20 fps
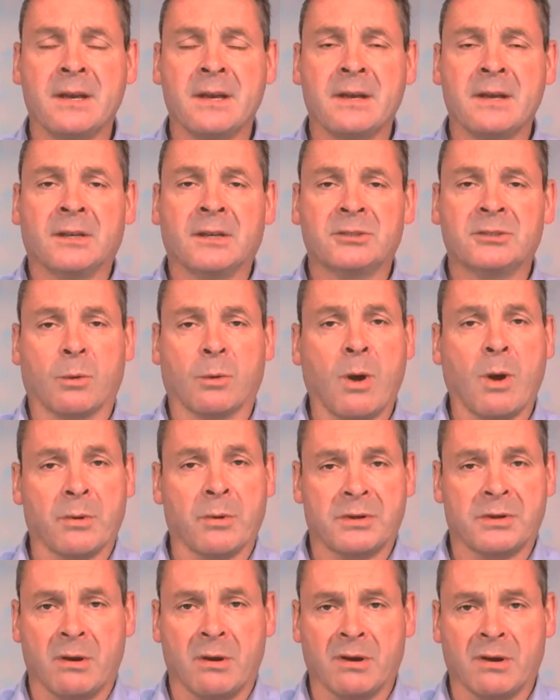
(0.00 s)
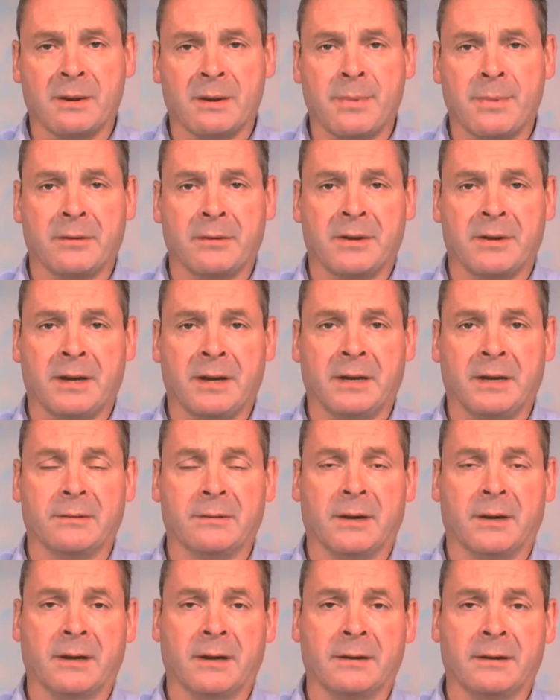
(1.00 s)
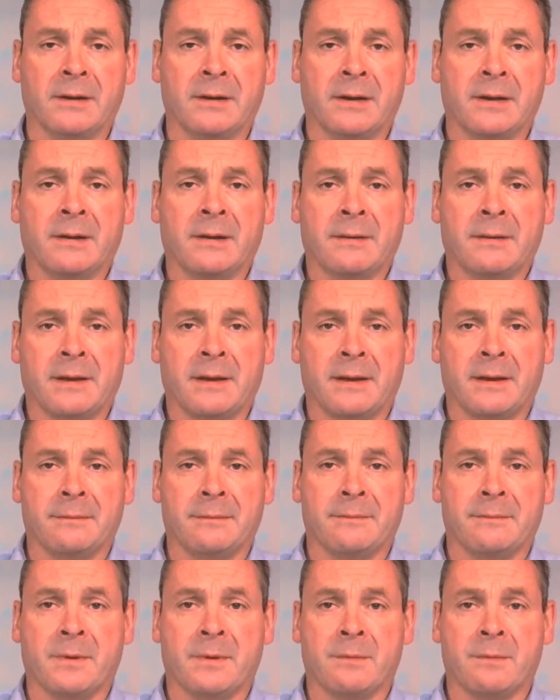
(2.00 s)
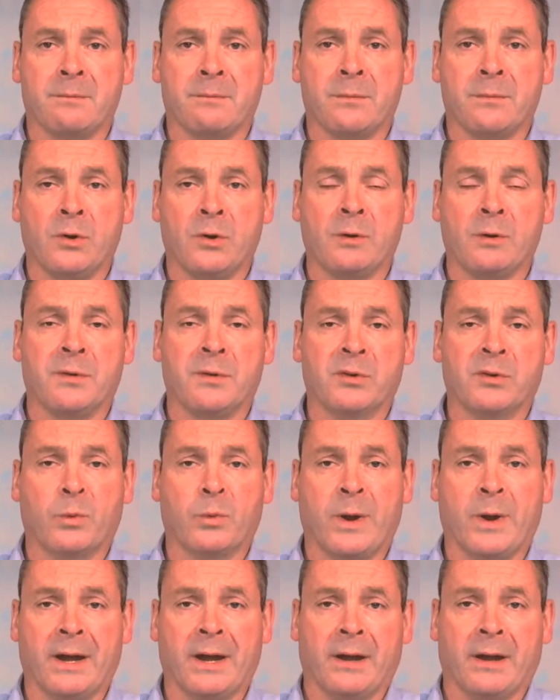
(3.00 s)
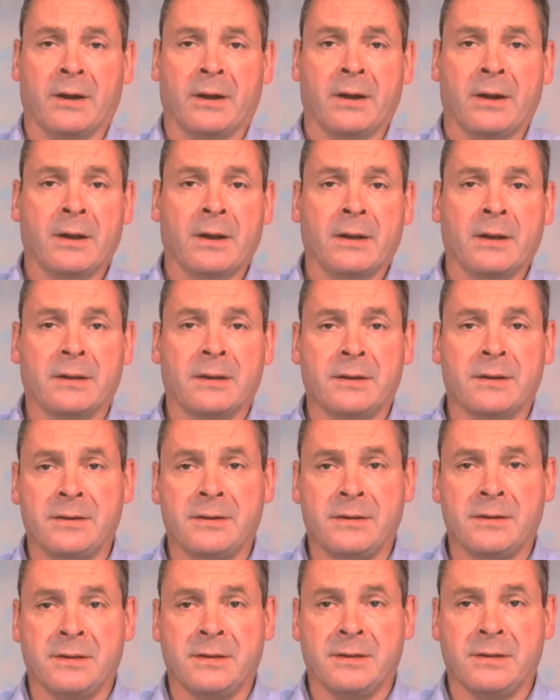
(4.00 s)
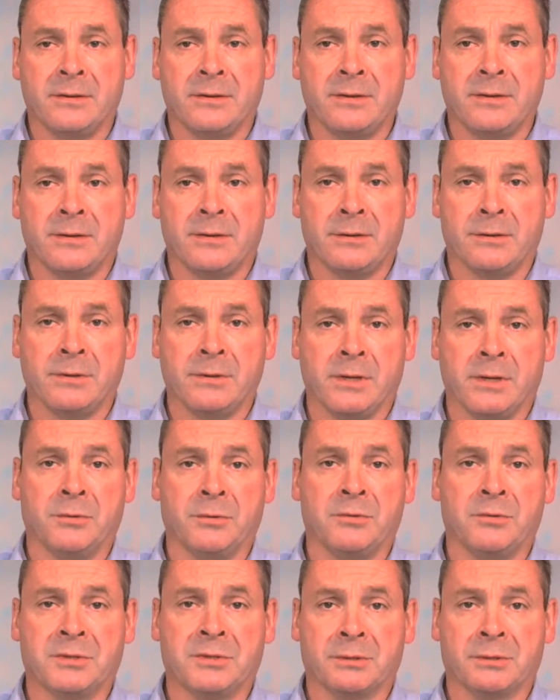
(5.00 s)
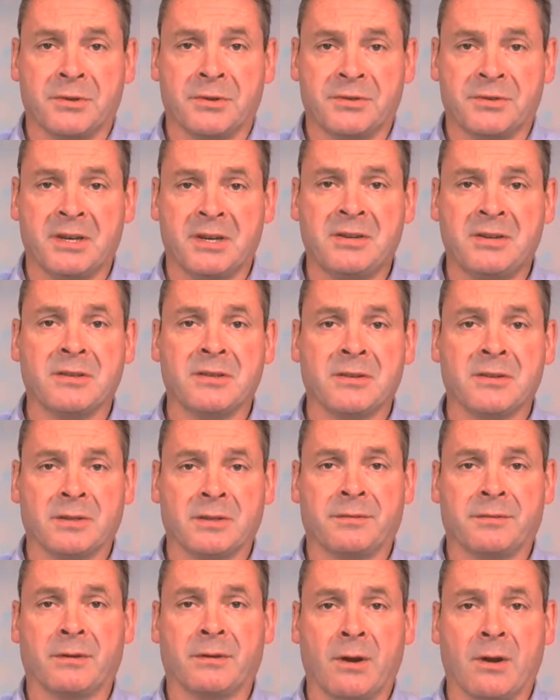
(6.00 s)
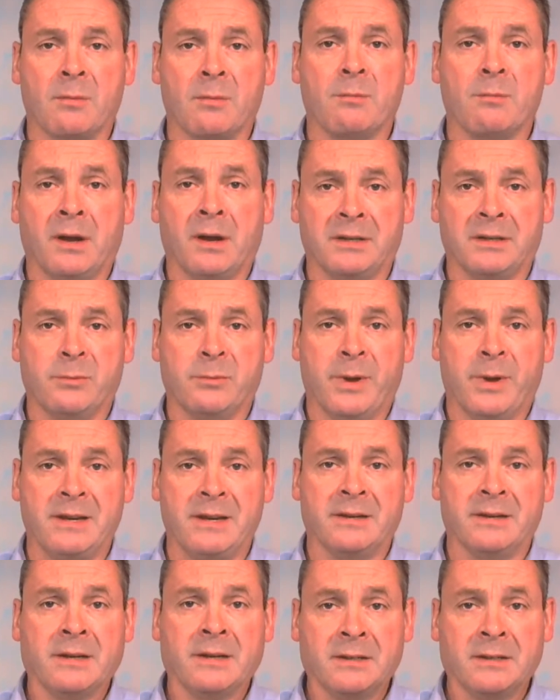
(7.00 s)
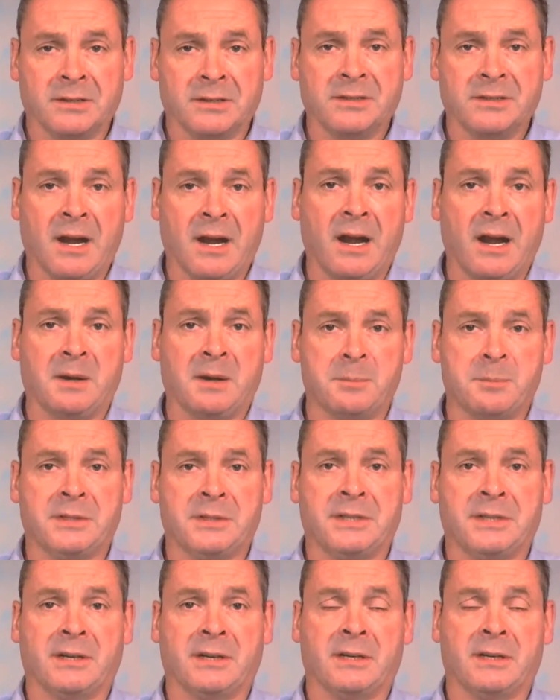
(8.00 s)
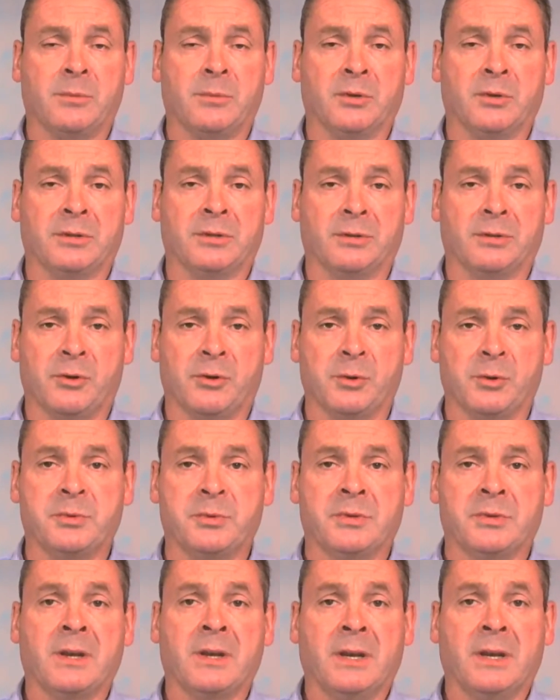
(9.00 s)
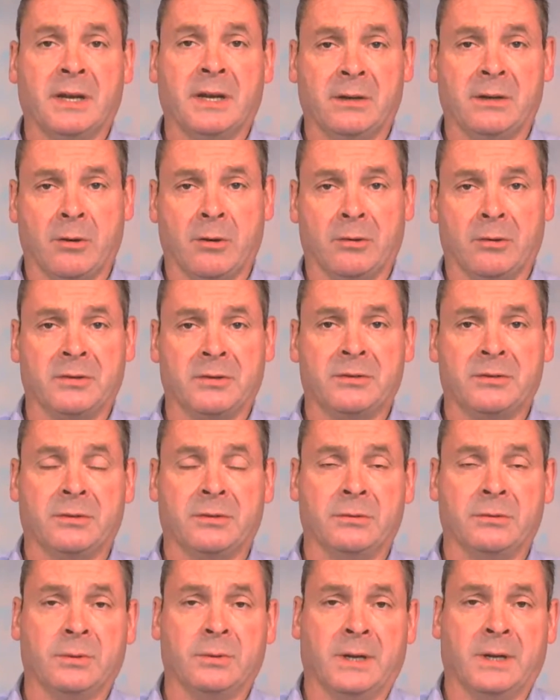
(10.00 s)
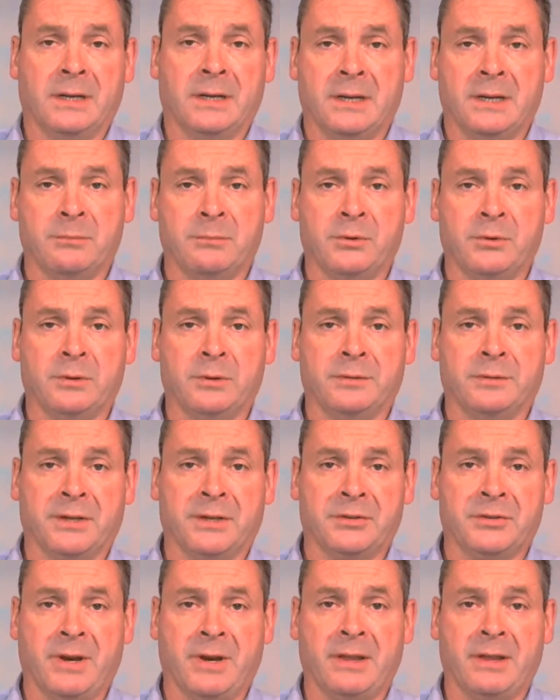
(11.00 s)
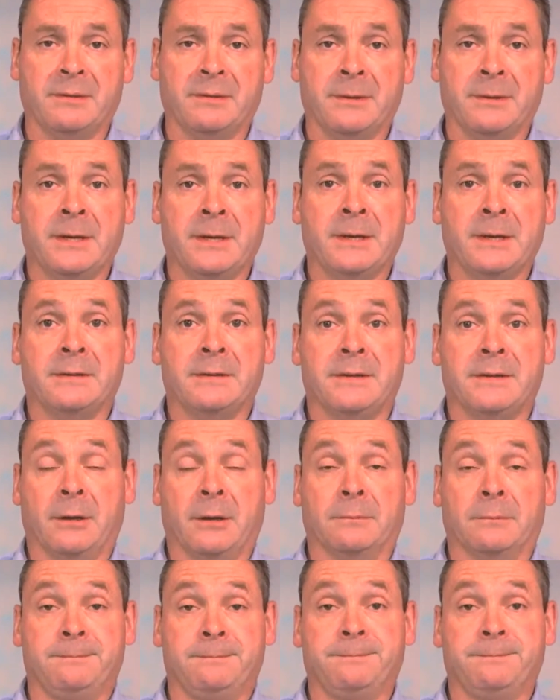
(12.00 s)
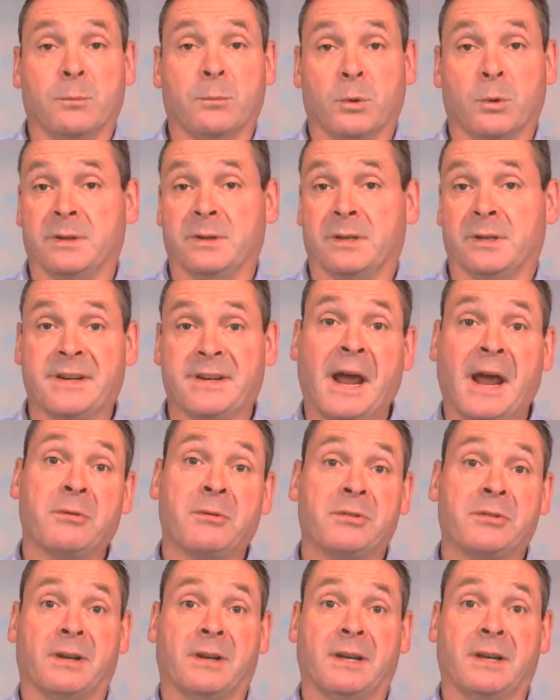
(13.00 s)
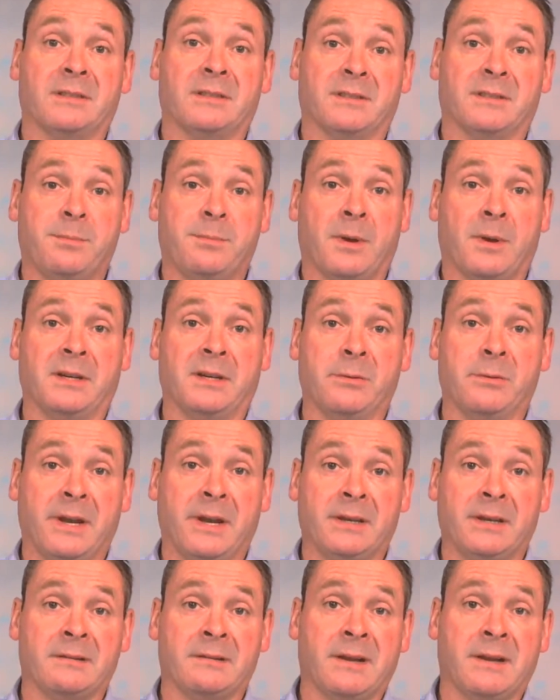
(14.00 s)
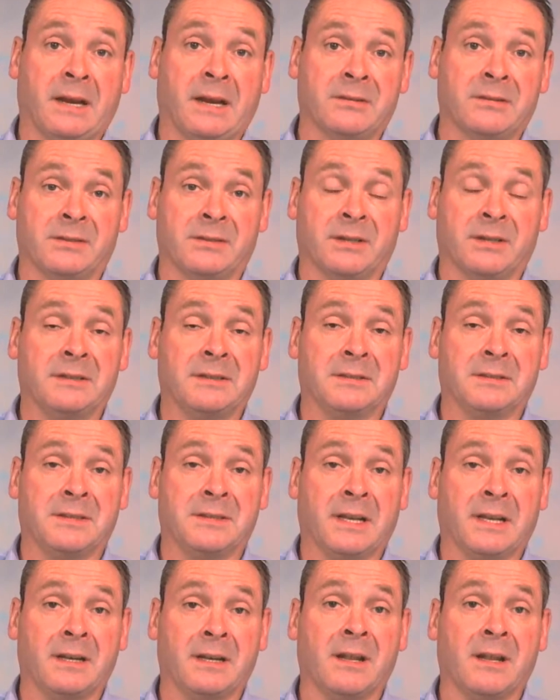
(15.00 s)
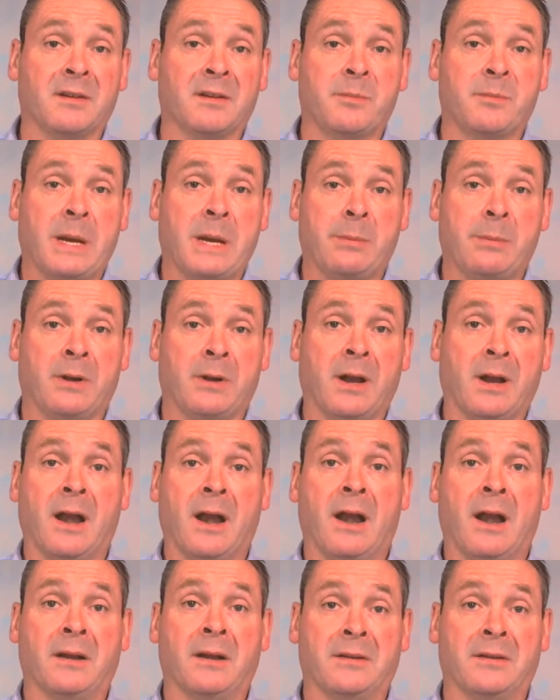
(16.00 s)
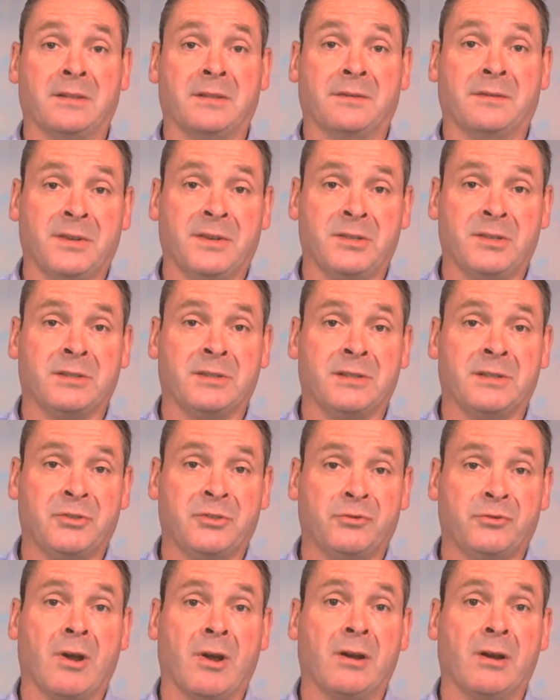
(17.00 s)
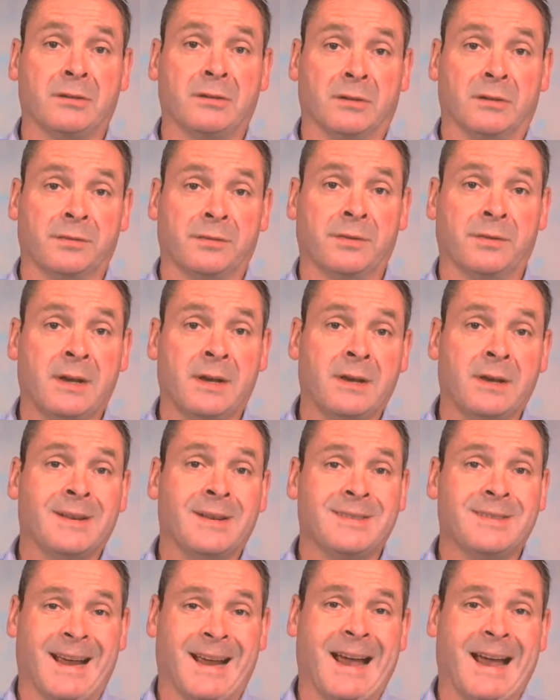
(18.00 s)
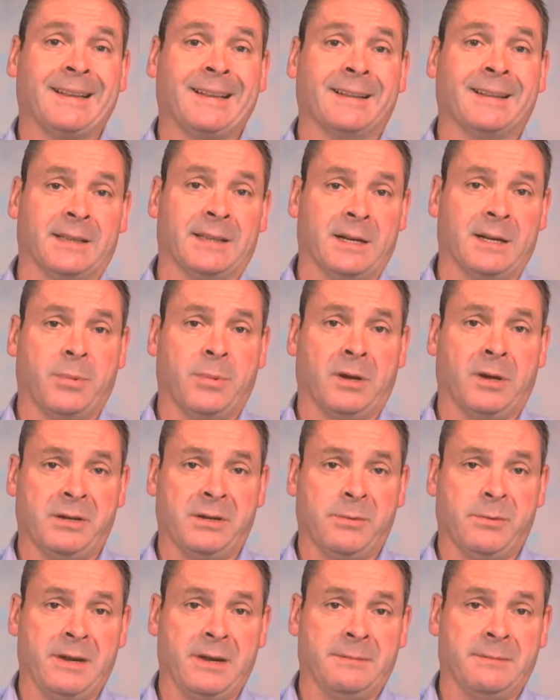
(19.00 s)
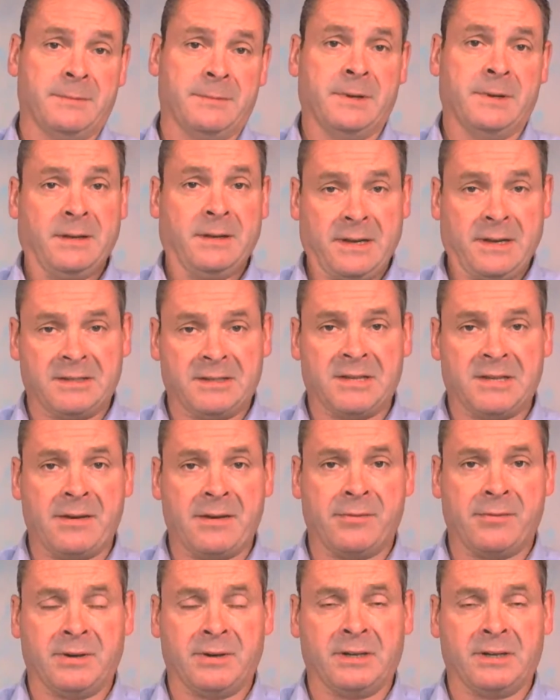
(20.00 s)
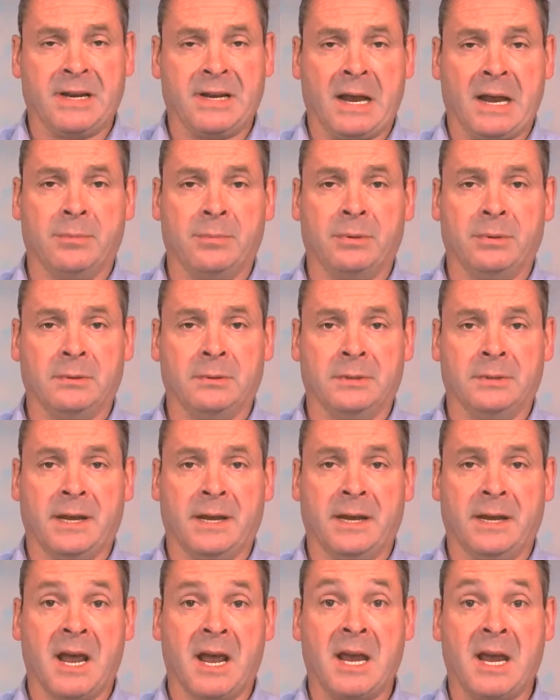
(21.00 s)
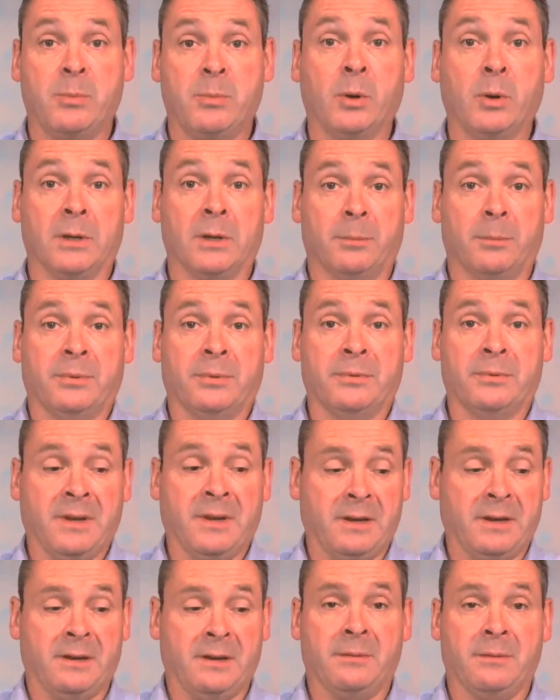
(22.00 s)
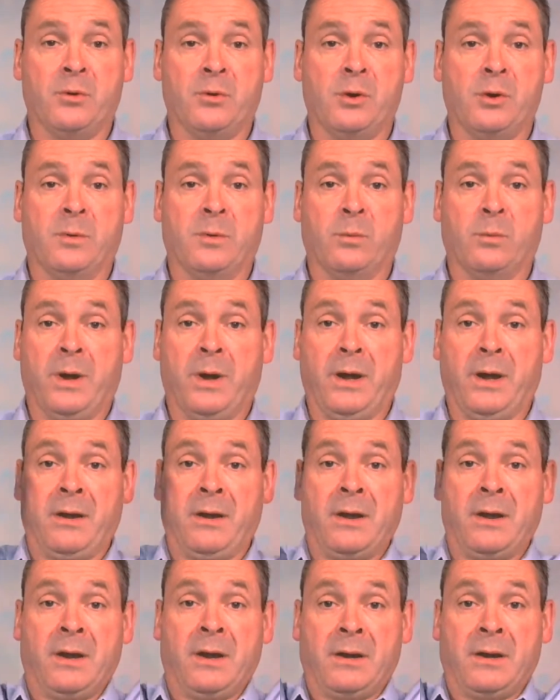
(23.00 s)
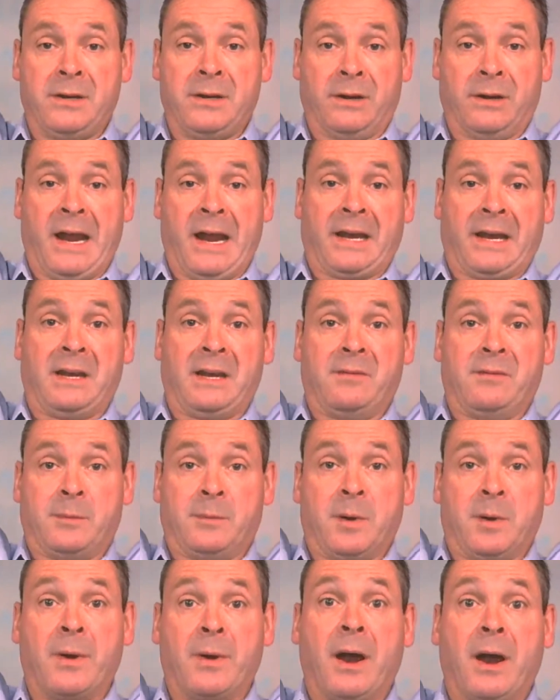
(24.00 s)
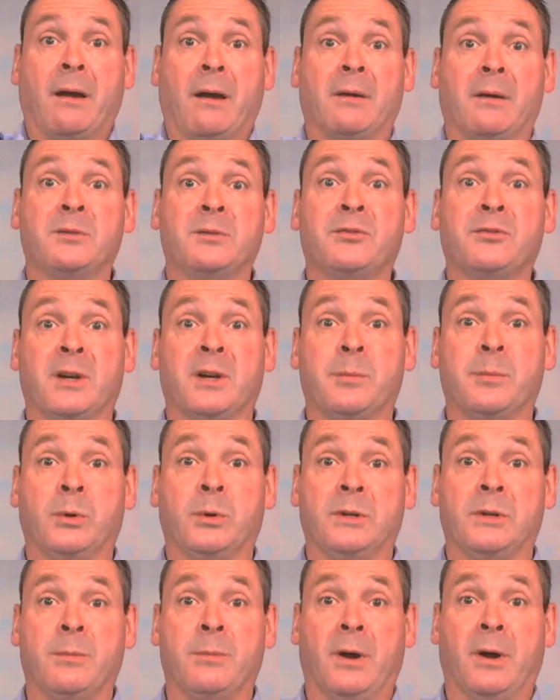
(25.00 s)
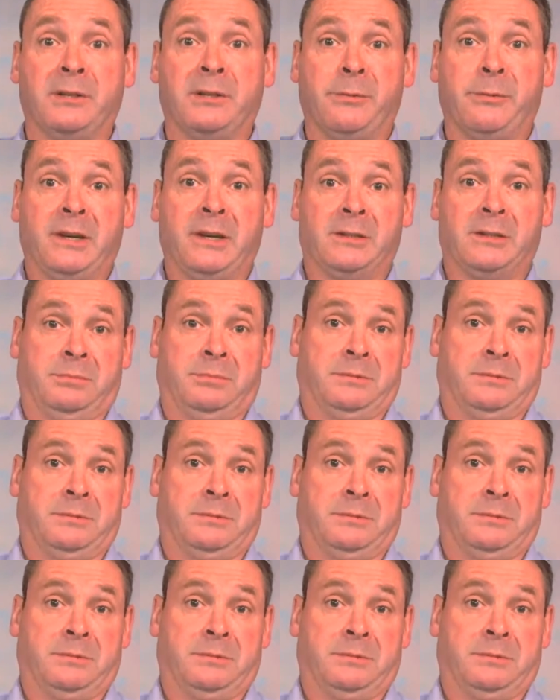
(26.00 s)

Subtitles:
So what we're talking about here are movements where you use the resistance of your own body weight to target particular muscle groups in order to improve their strength. Now, one of the downsides of body weight exercise is that a lot of people aren't sufficiently strong enough to handle their body weight. Let's say, for example, a pull-up movement where you're hanging from a bar and trying to pull your body weight up.